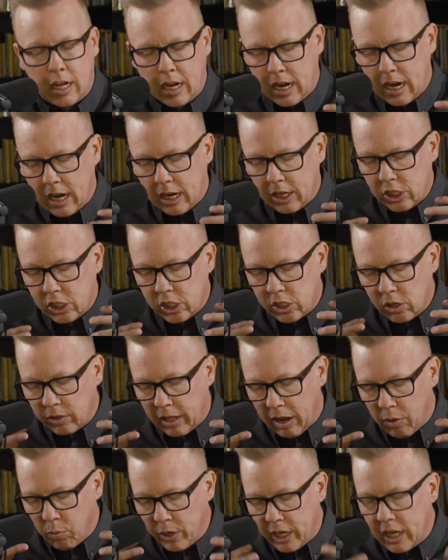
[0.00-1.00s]
uh, so
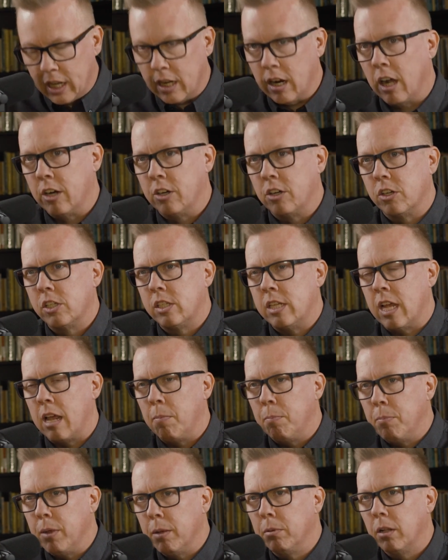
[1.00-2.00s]
that we can
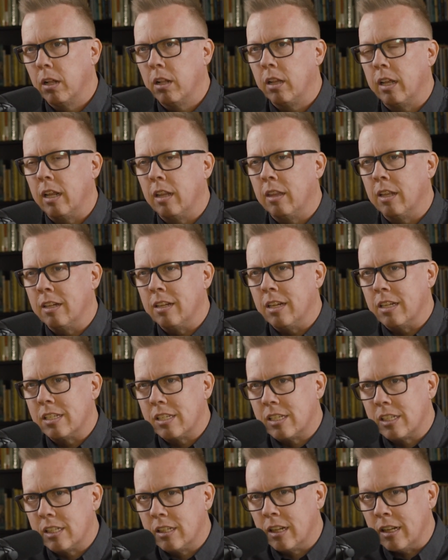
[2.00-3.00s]
understand biblically the,
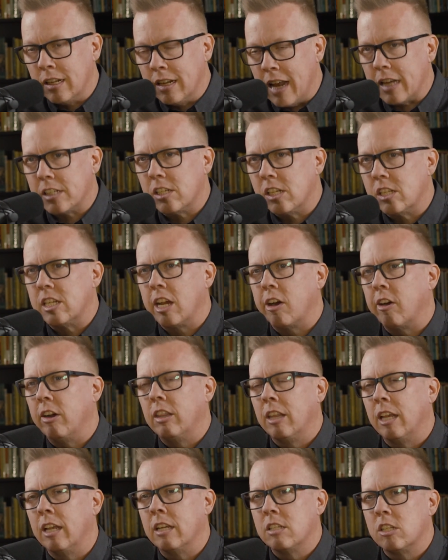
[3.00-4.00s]
ne- the necessary
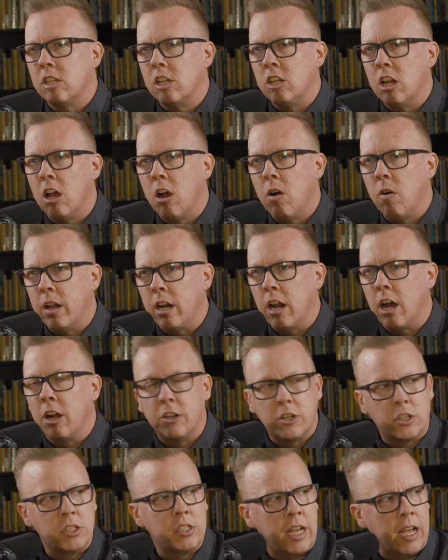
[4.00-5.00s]
things to know and
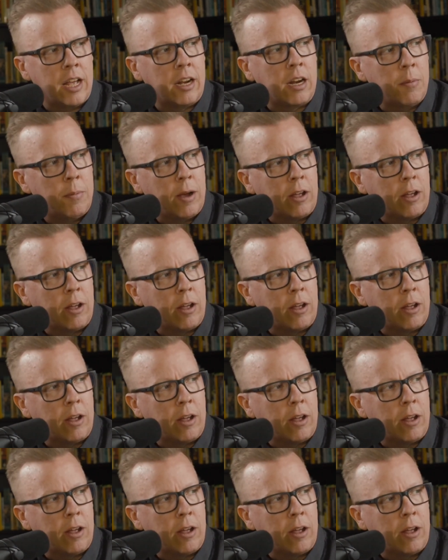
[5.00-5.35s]
understand yeah.